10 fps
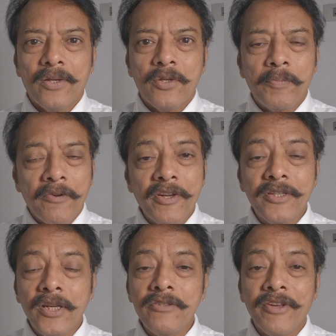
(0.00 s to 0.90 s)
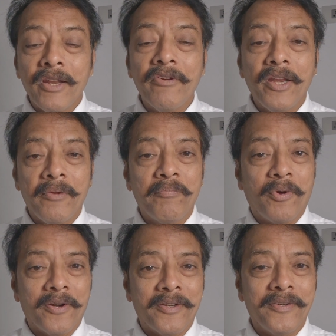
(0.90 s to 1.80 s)
Prevention is very, very
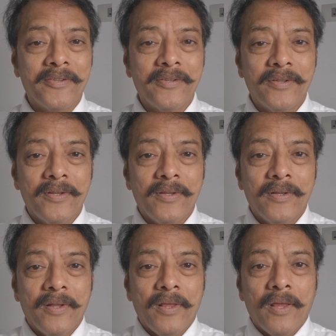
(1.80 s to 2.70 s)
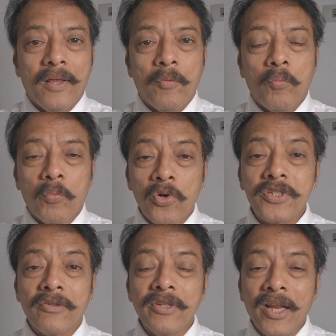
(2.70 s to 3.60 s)
important.
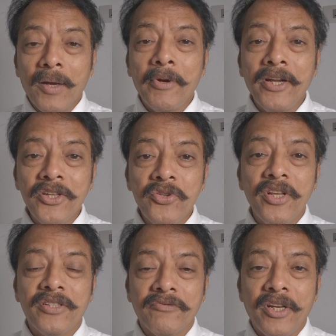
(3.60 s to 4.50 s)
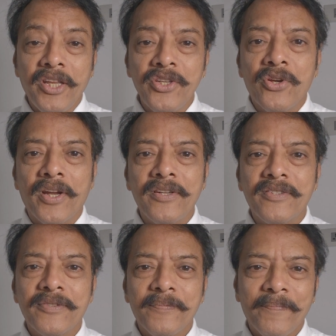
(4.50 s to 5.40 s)
Most of the ligament injuries of the knee
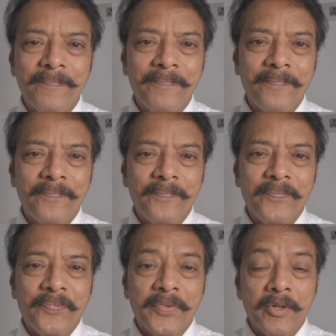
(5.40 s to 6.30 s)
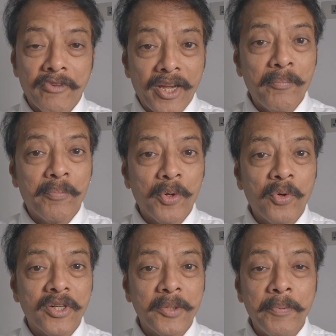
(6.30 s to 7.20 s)
joints will improve
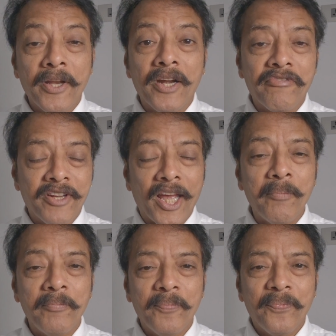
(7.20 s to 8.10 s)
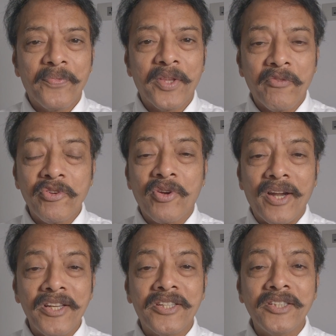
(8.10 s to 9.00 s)
over the period of time if you
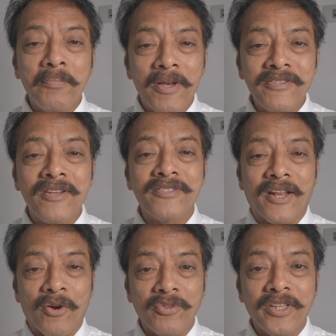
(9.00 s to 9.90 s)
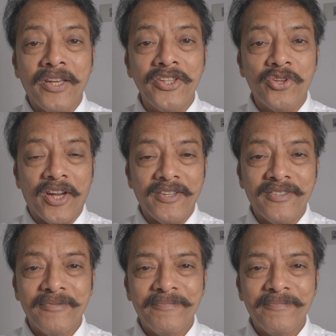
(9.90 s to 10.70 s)
condition the muscles around the knee joint,